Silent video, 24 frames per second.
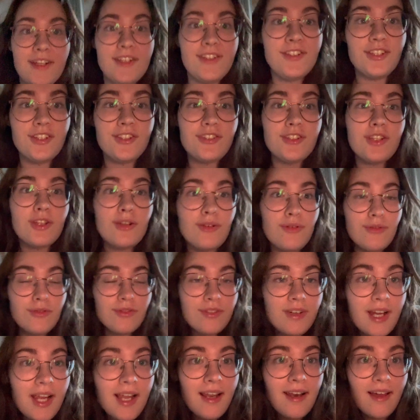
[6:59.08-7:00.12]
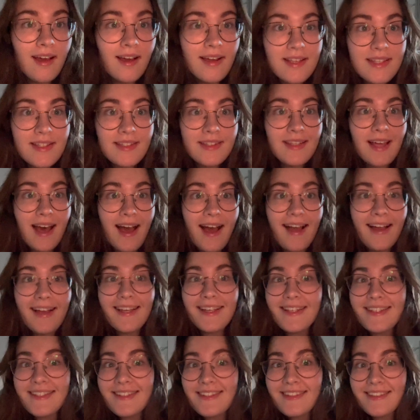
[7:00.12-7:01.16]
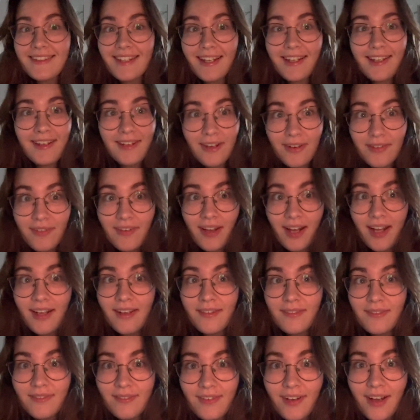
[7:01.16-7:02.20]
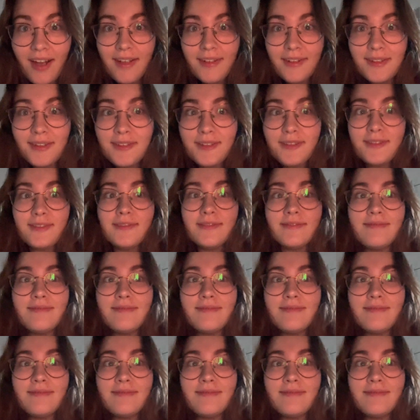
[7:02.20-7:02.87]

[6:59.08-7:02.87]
I just realised that it's the Love Island final.